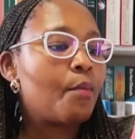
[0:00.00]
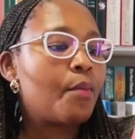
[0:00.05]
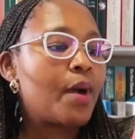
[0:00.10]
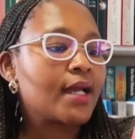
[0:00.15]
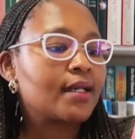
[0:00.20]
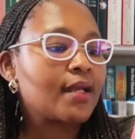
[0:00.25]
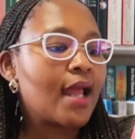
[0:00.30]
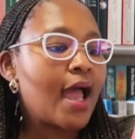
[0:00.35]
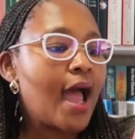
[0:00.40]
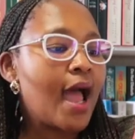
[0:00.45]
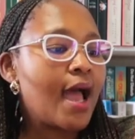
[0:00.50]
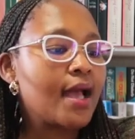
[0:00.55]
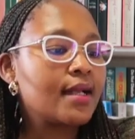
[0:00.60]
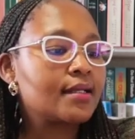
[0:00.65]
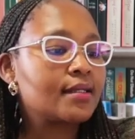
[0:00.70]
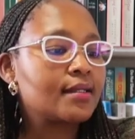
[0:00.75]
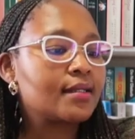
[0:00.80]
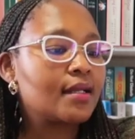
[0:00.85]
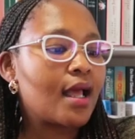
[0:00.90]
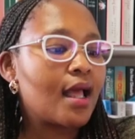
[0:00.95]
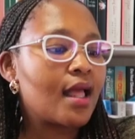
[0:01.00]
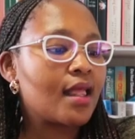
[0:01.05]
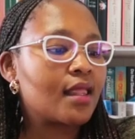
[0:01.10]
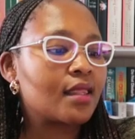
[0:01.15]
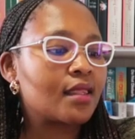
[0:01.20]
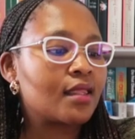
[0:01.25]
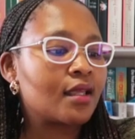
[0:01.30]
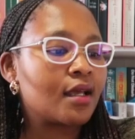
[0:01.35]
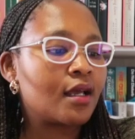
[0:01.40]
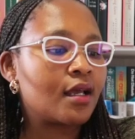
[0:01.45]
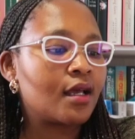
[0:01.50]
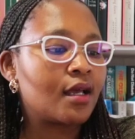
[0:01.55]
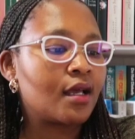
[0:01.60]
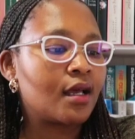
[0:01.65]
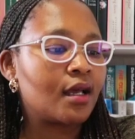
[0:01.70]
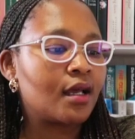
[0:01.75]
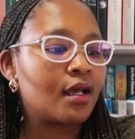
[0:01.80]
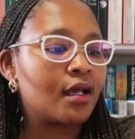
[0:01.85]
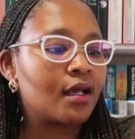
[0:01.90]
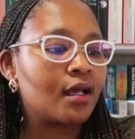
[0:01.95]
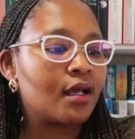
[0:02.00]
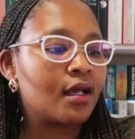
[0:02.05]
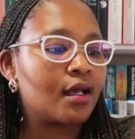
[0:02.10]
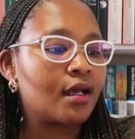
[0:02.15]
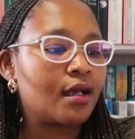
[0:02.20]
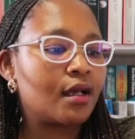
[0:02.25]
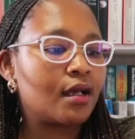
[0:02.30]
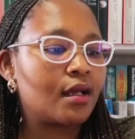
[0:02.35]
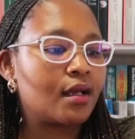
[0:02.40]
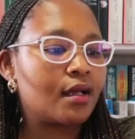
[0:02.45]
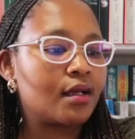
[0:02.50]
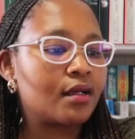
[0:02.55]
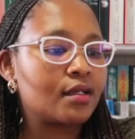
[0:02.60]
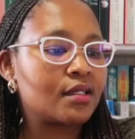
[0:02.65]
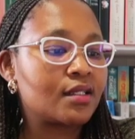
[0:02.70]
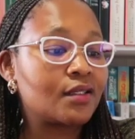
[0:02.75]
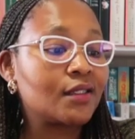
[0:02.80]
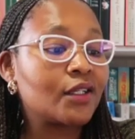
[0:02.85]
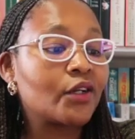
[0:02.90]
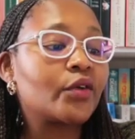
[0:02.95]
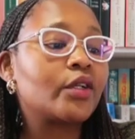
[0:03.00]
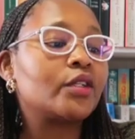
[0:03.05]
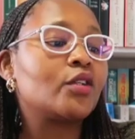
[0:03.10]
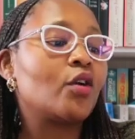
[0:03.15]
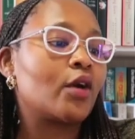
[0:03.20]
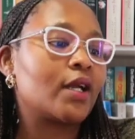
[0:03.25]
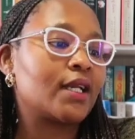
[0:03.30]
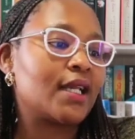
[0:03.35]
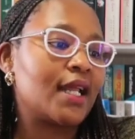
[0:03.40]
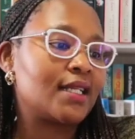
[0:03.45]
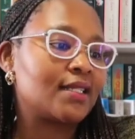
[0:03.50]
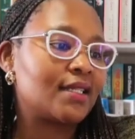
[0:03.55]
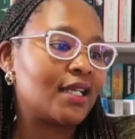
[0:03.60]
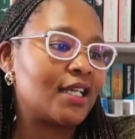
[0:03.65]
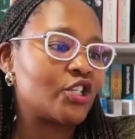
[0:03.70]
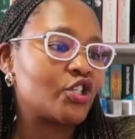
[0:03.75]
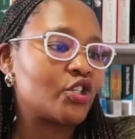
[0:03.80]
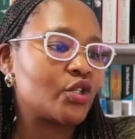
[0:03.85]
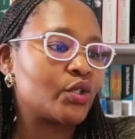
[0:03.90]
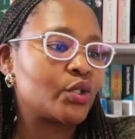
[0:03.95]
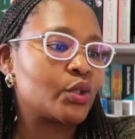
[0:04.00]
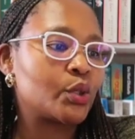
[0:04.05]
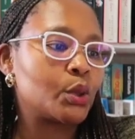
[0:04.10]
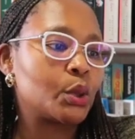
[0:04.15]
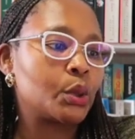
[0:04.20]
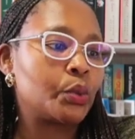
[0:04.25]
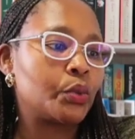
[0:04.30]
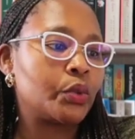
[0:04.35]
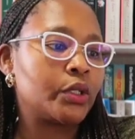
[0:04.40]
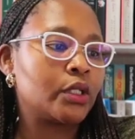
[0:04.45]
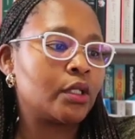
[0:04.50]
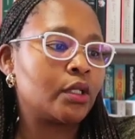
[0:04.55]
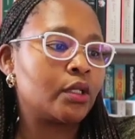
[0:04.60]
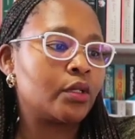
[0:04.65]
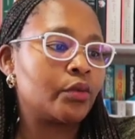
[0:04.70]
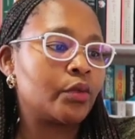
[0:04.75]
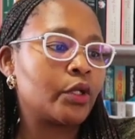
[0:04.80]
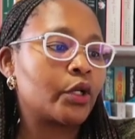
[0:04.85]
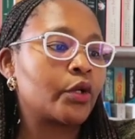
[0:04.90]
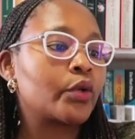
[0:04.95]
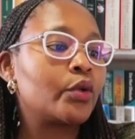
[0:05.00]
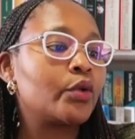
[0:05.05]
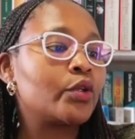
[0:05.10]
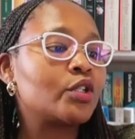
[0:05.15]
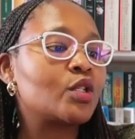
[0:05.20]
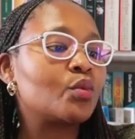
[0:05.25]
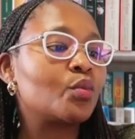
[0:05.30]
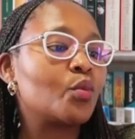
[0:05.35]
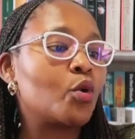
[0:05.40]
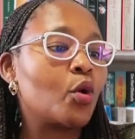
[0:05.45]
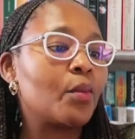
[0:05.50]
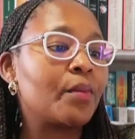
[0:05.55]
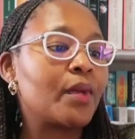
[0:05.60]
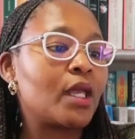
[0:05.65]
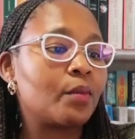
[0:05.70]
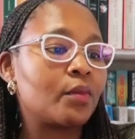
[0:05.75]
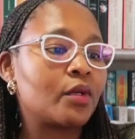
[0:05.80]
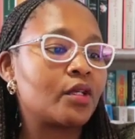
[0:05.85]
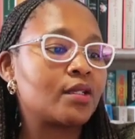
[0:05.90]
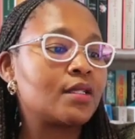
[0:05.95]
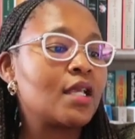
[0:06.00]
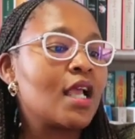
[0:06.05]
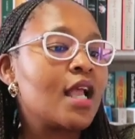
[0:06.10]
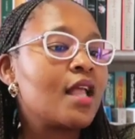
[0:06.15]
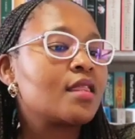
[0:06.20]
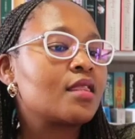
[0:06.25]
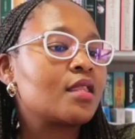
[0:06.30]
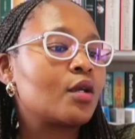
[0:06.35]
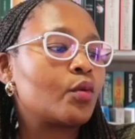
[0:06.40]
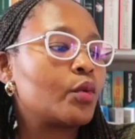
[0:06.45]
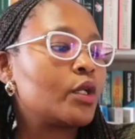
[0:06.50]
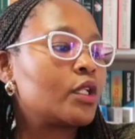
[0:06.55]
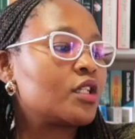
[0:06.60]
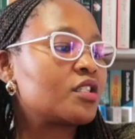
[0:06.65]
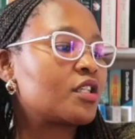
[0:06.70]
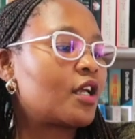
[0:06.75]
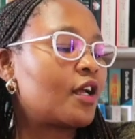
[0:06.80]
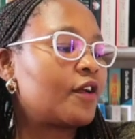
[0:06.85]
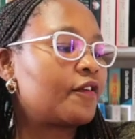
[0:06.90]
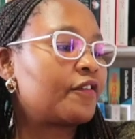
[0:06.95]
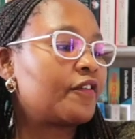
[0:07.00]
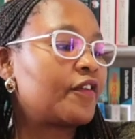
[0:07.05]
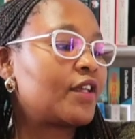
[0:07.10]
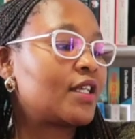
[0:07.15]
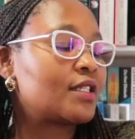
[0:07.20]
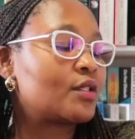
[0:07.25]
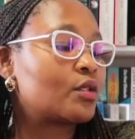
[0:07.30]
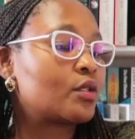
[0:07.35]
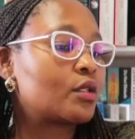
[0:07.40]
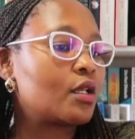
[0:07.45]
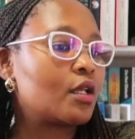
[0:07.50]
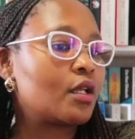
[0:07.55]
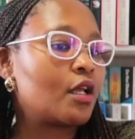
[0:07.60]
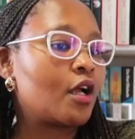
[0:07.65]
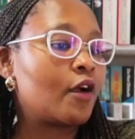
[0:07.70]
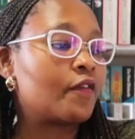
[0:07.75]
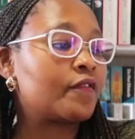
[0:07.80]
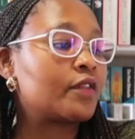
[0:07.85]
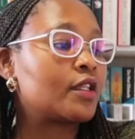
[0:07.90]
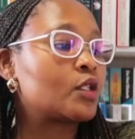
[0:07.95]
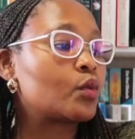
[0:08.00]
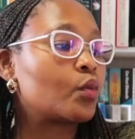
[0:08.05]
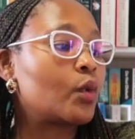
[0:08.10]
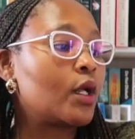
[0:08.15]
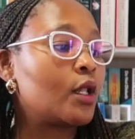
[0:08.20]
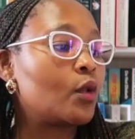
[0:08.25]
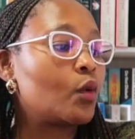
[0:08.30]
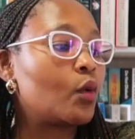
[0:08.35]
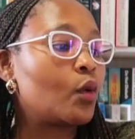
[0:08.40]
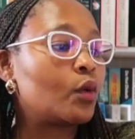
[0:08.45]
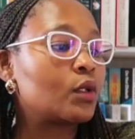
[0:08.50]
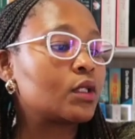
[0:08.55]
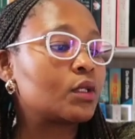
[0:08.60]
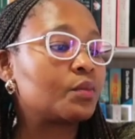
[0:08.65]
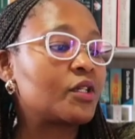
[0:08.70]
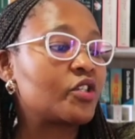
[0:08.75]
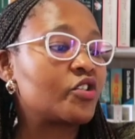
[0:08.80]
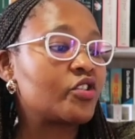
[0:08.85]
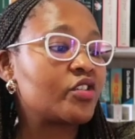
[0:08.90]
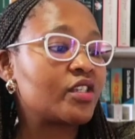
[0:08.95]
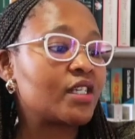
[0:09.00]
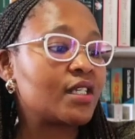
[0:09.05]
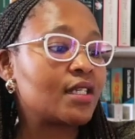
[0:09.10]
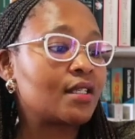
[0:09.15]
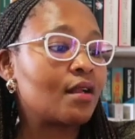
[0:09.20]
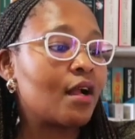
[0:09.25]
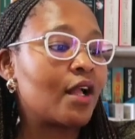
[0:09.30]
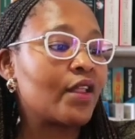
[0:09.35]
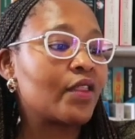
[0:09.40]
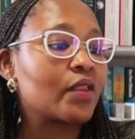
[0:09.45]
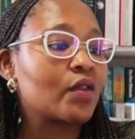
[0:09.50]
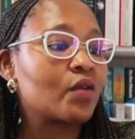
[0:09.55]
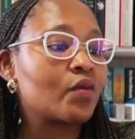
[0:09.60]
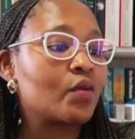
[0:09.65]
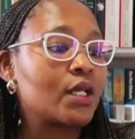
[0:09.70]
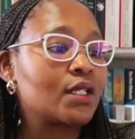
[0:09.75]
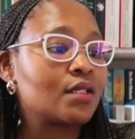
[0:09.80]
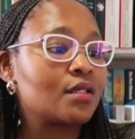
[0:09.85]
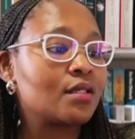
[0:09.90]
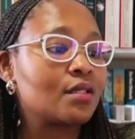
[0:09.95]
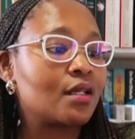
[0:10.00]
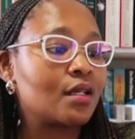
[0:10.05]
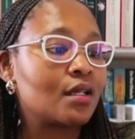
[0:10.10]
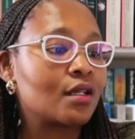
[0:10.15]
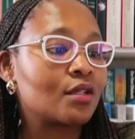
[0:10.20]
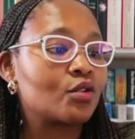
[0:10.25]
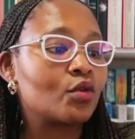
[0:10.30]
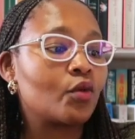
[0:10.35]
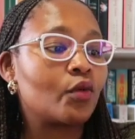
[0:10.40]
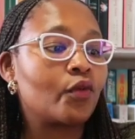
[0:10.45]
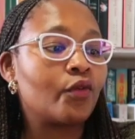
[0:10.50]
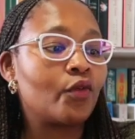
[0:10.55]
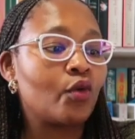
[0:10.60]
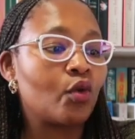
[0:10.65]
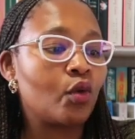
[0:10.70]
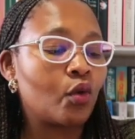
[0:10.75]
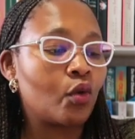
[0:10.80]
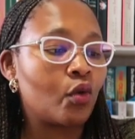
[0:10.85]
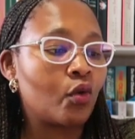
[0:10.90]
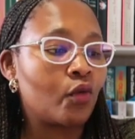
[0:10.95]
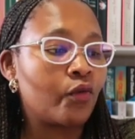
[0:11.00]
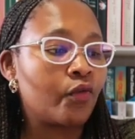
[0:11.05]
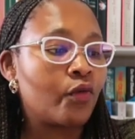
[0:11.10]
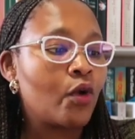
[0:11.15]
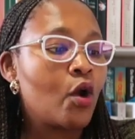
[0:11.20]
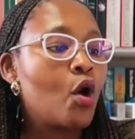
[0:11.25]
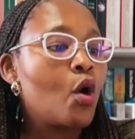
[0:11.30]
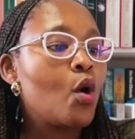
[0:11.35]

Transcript: But as the secret organization recruits more members, the wheels of this well-oiled machine are threatening to fall off.